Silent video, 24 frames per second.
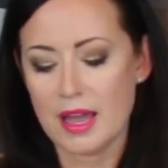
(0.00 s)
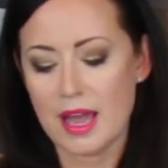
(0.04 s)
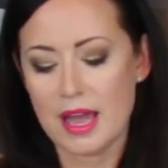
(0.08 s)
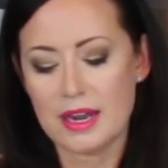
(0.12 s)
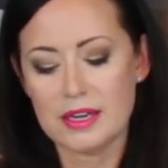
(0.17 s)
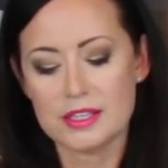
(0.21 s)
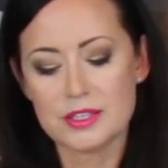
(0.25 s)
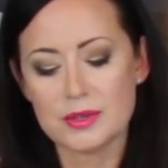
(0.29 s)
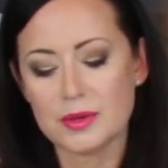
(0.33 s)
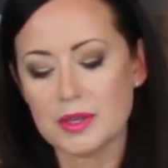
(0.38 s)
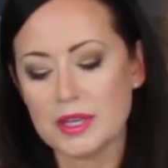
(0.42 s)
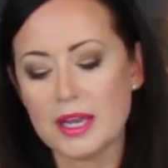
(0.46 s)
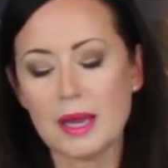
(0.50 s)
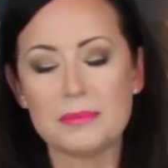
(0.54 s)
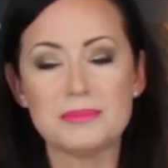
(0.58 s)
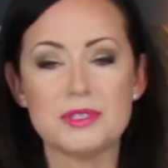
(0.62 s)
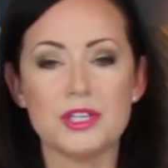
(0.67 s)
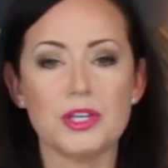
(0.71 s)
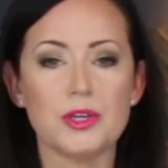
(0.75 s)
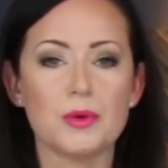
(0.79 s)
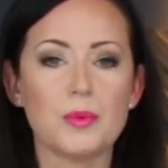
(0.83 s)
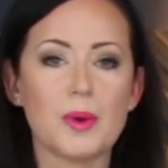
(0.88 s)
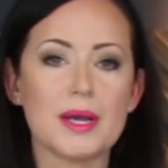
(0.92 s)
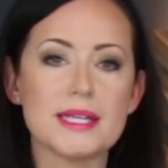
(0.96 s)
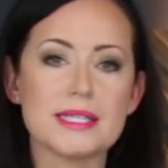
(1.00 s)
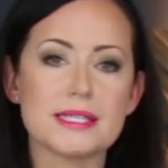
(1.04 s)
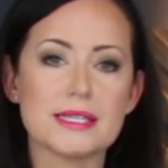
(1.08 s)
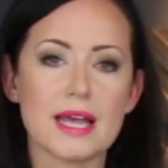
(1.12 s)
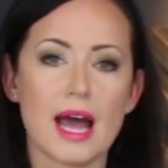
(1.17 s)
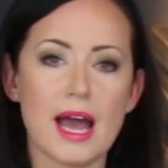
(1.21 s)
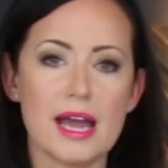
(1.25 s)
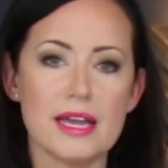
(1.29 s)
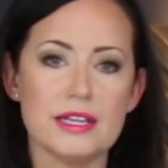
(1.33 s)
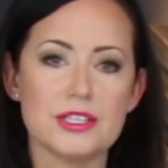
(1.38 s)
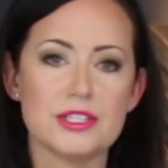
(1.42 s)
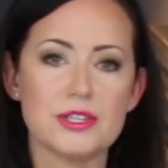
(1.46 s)
And it's really up to you what
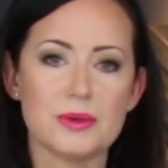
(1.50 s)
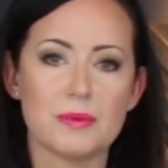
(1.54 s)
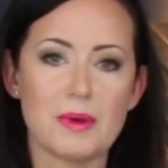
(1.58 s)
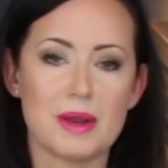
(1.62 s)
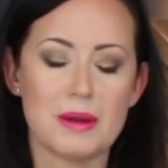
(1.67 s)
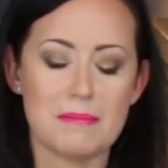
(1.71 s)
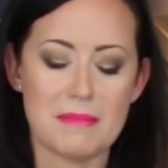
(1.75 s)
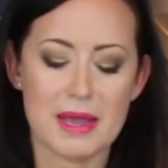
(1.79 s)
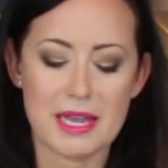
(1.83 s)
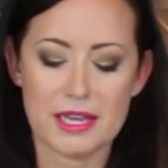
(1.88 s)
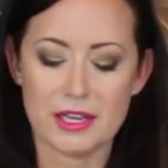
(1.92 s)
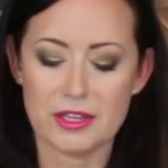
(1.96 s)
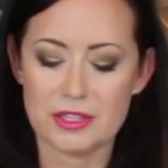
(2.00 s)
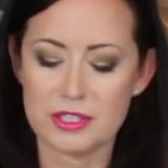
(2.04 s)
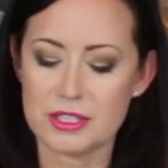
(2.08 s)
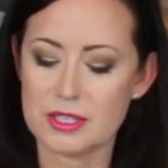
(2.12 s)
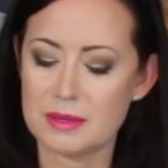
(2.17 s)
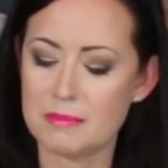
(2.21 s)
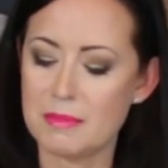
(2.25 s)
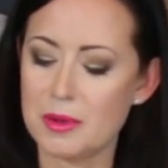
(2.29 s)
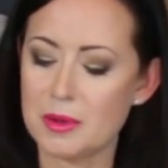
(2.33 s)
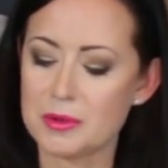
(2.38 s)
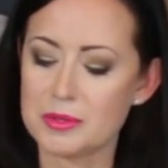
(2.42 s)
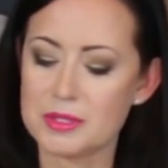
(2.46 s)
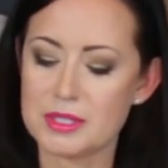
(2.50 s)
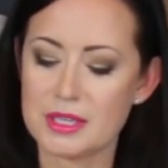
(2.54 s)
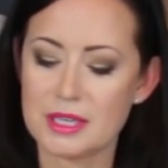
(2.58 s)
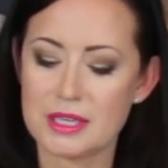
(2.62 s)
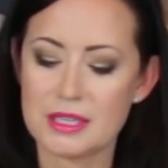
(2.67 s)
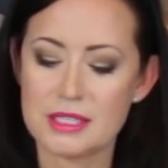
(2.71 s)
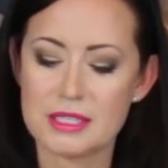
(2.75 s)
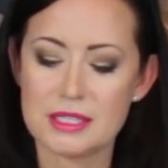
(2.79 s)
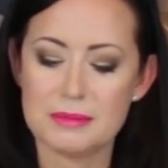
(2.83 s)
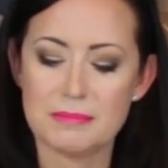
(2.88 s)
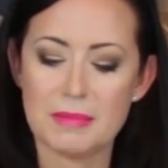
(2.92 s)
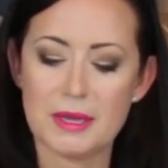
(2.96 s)
size you wanna make your
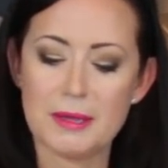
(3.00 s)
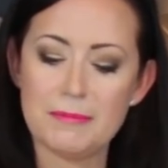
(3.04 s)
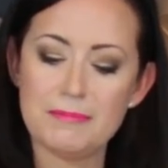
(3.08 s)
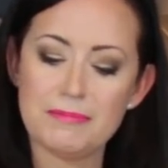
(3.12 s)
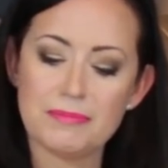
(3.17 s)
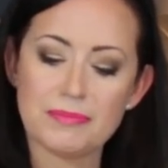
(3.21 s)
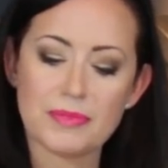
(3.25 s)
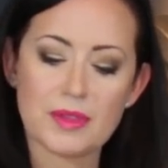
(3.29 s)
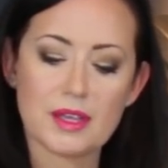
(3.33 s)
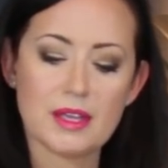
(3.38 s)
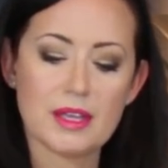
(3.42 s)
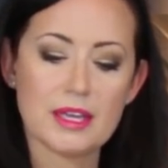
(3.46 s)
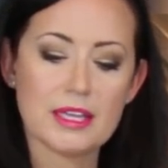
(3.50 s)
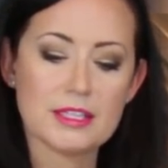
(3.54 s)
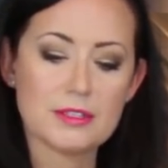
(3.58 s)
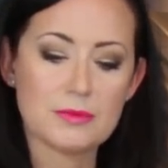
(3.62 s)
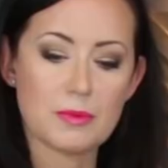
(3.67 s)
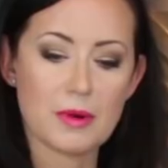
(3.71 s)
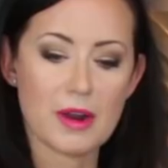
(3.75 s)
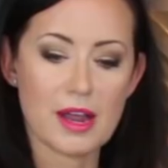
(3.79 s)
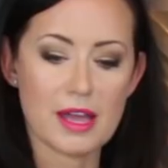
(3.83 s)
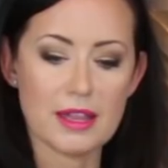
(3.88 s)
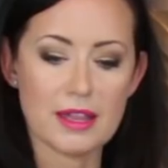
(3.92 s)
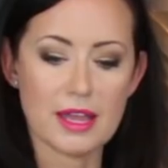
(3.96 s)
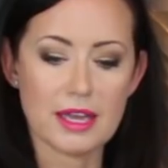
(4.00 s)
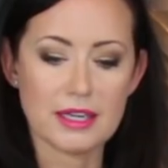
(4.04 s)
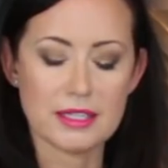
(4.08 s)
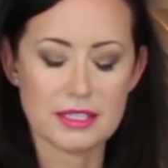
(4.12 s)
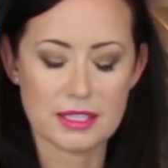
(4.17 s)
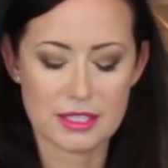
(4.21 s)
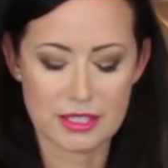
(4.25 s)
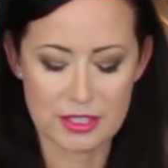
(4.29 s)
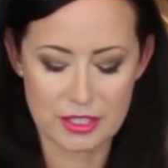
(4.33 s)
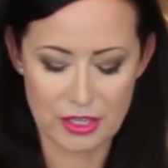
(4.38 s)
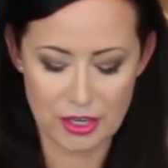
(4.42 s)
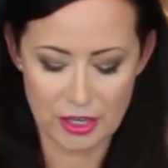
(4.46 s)
samosas, but that's where I like
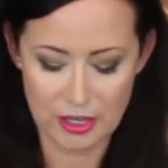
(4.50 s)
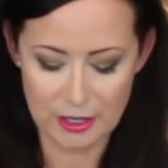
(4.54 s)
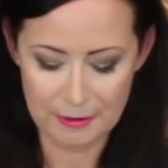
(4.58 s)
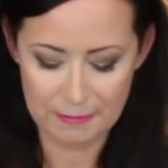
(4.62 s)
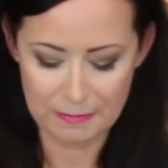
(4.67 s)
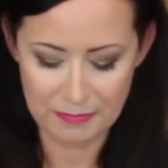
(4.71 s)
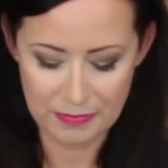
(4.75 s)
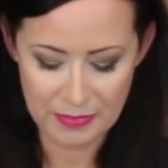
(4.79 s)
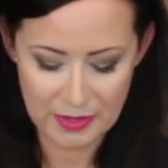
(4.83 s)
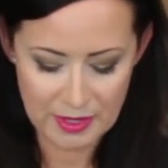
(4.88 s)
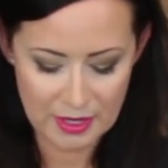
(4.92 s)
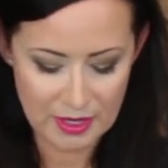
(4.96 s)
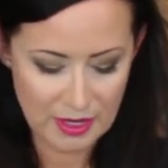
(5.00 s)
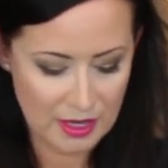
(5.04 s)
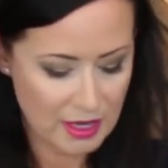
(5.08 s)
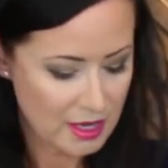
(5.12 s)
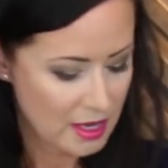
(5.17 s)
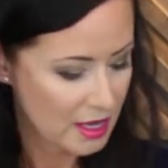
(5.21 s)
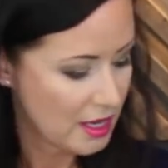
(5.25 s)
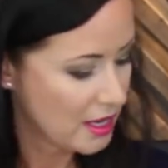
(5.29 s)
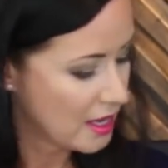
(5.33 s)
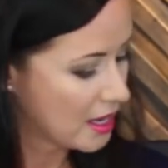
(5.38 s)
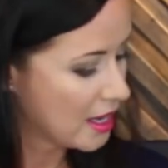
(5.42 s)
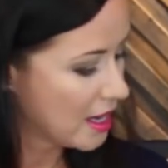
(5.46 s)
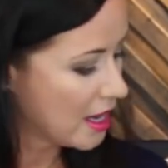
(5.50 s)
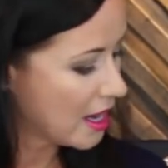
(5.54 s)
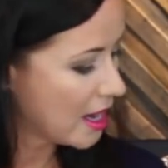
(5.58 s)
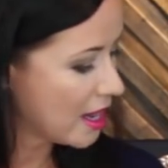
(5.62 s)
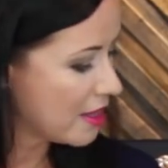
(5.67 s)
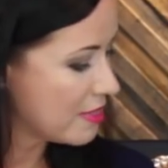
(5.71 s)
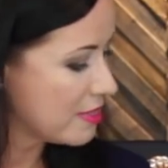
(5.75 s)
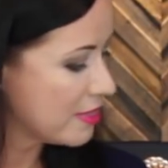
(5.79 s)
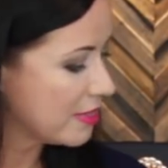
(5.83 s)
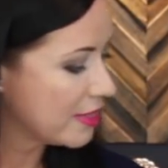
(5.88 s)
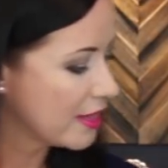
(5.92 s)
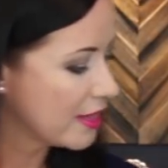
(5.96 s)
to start. And